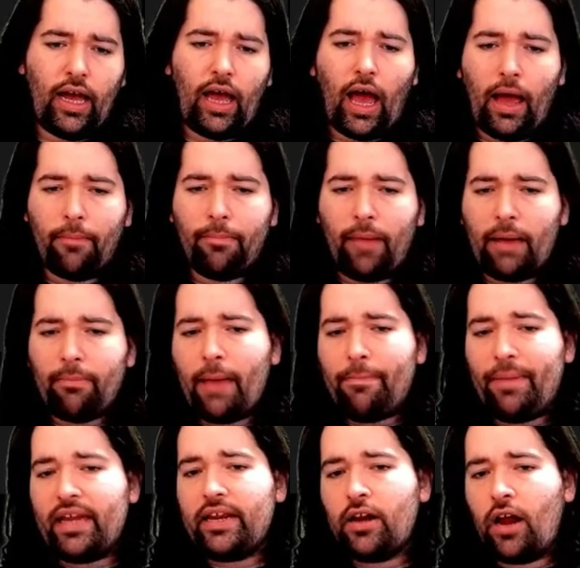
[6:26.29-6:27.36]
My
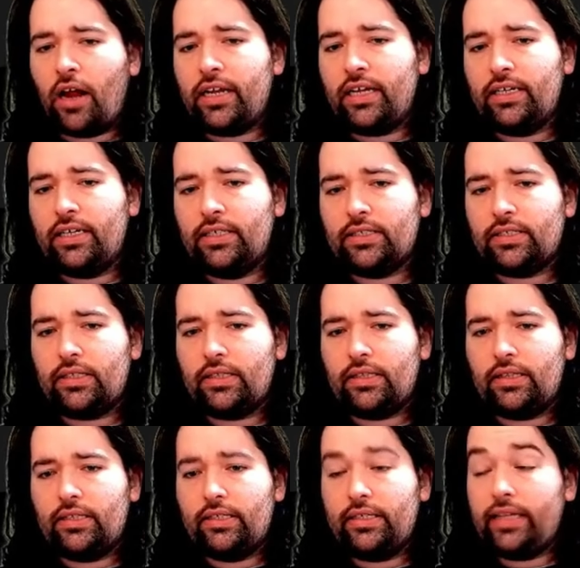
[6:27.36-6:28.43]
opinion on it is
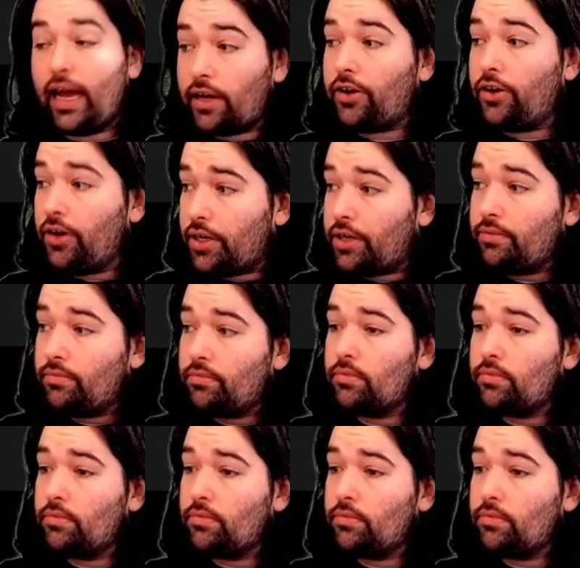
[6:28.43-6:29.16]
deck good.